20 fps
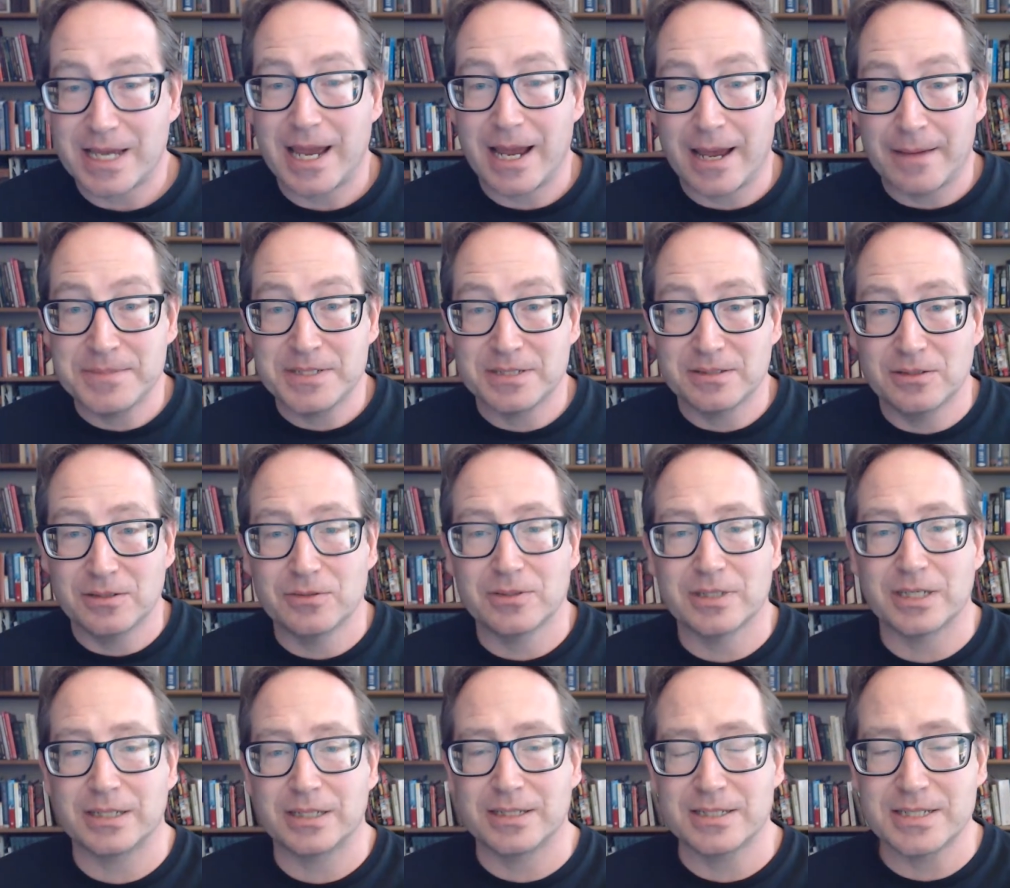
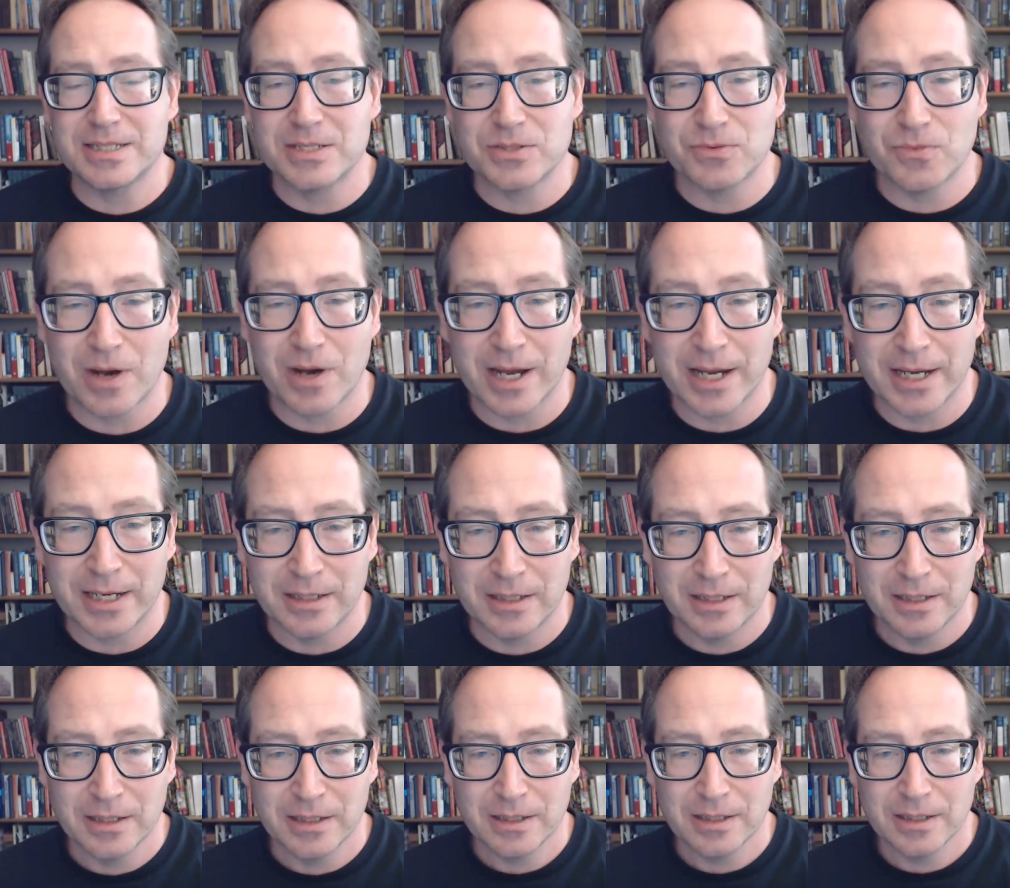Absolutely, and this is why
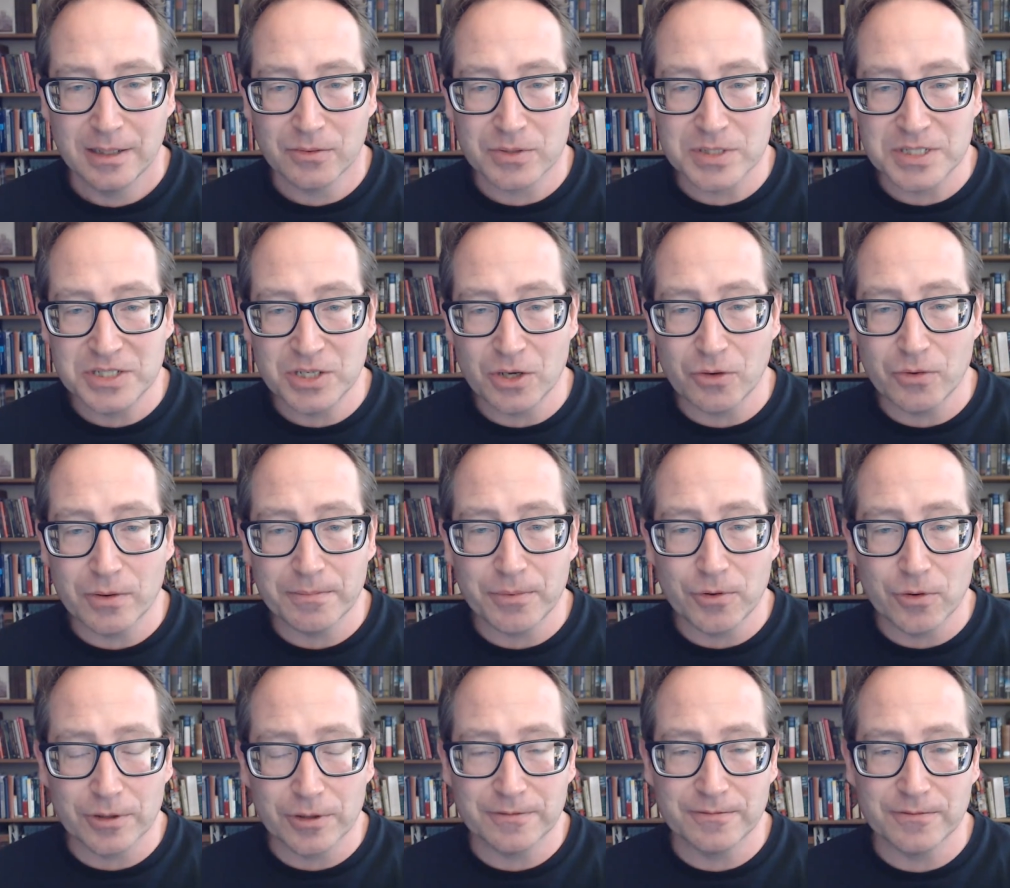it was so
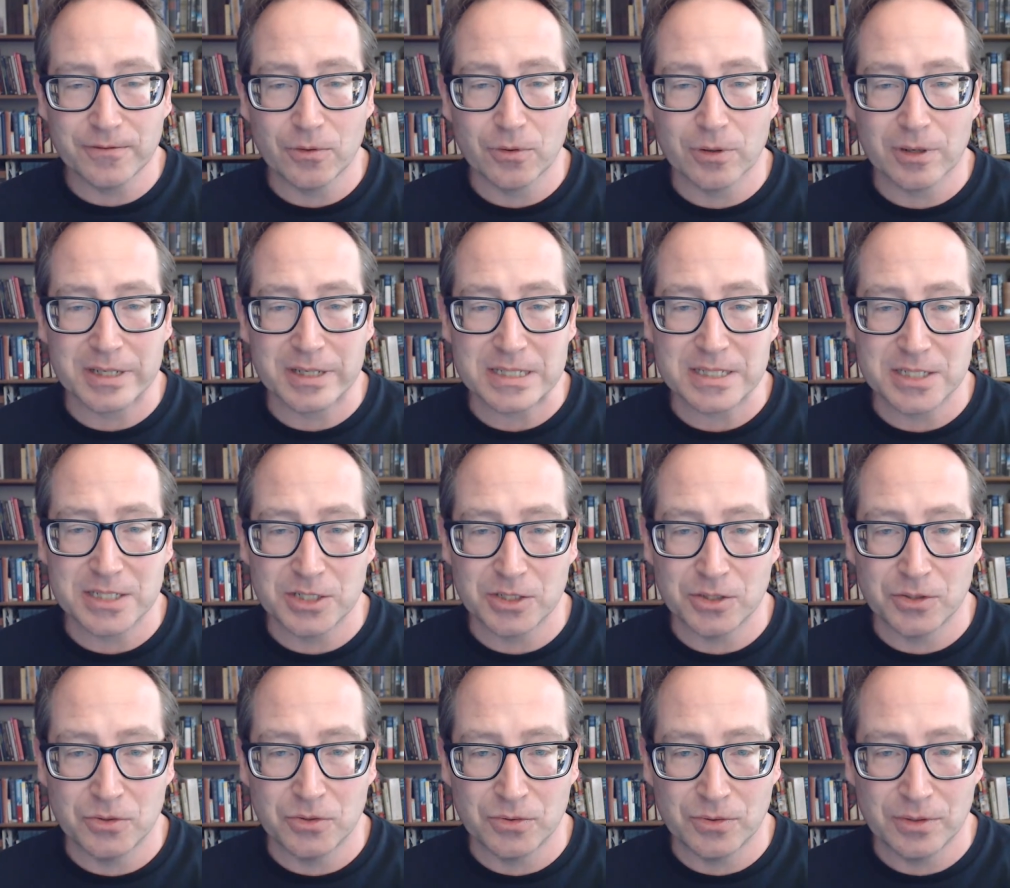important for us
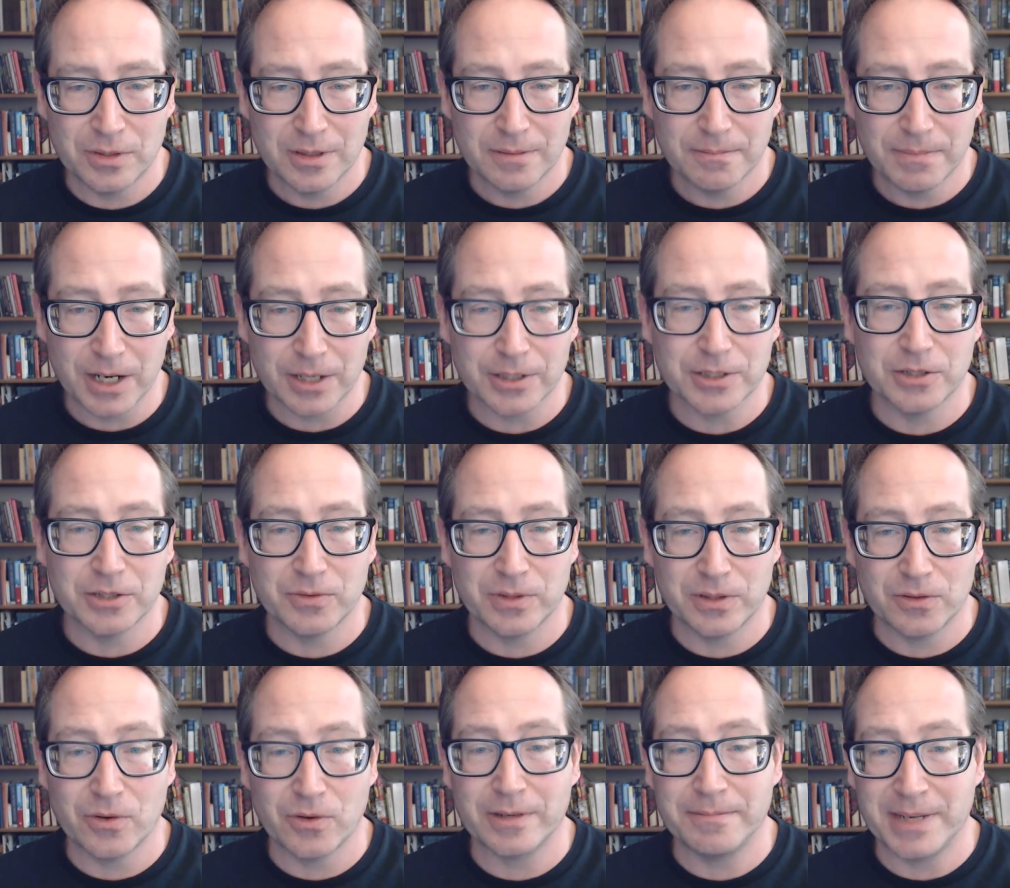to partner
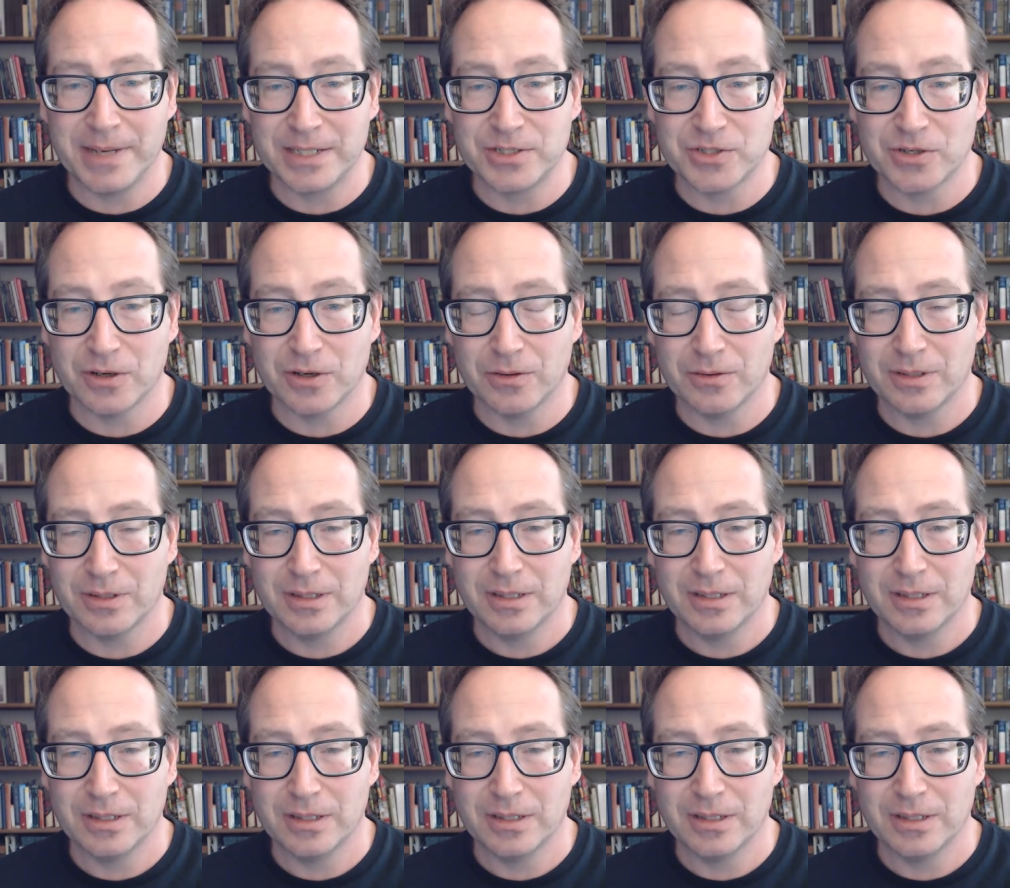with CoinMetro.